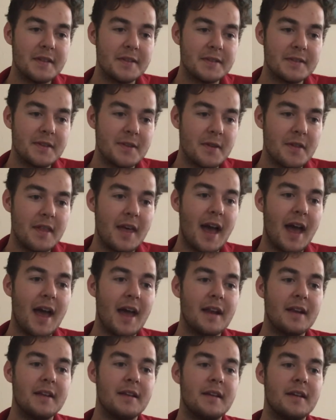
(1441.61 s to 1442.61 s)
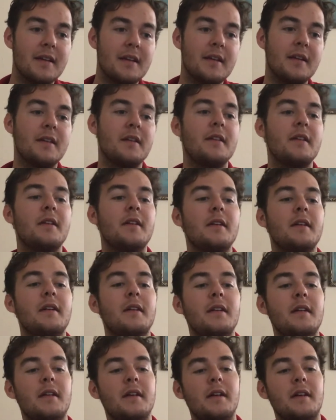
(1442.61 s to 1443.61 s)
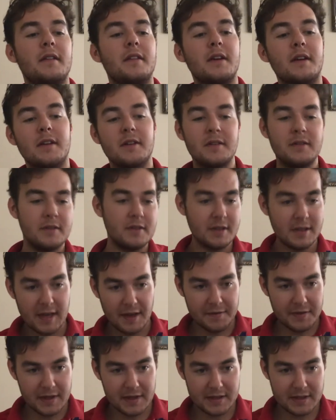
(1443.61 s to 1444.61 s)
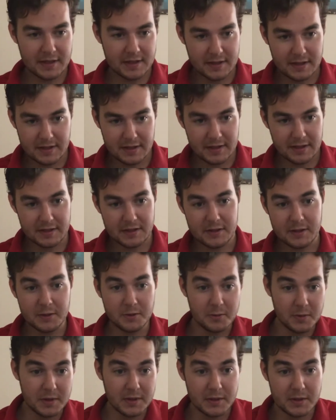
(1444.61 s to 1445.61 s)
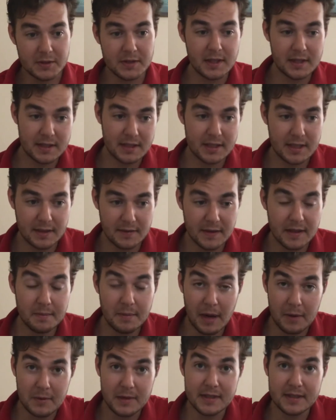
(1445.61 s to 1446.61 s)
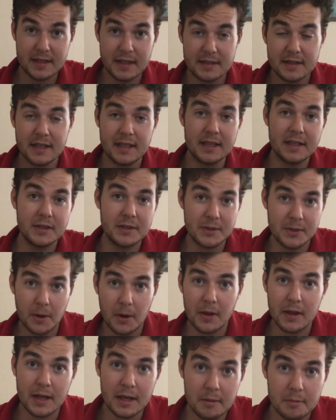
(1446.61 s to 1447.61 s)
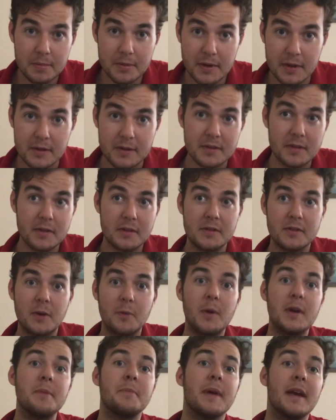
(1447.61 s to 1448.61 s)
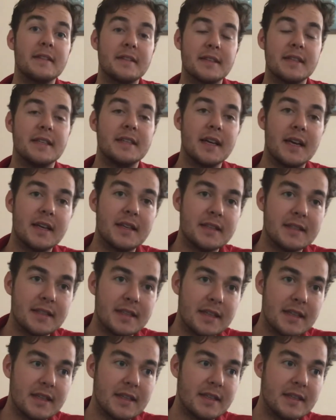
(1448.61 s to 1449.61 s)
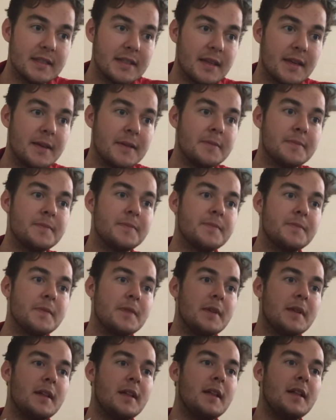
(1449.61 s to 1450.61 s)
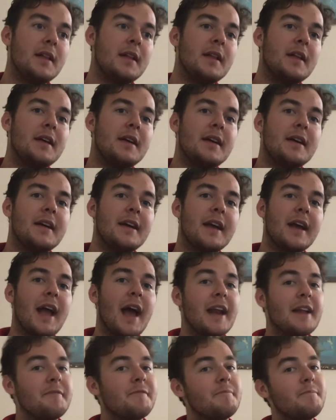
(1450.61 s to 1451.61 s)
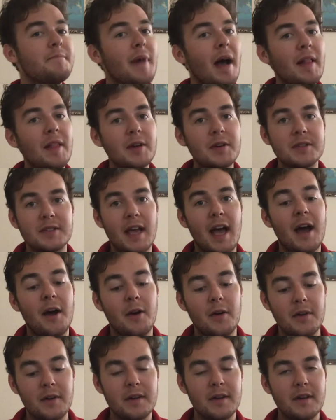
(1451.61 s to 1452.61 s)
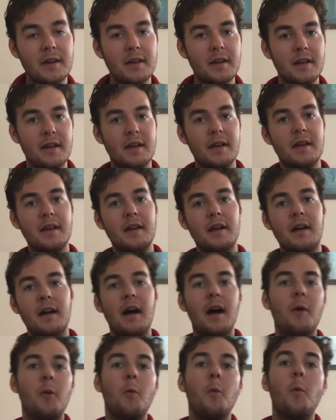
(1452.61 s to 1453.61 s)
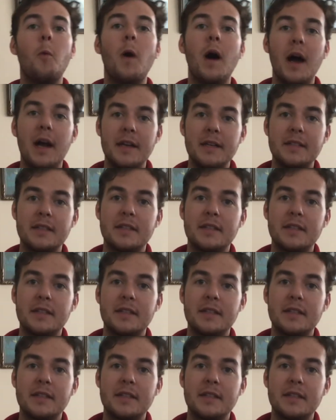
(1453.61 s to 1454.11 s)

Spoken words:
so that the definition is to reduce sensitivity by resisting control inputs. So what it basically does is it kind of mellows out whatever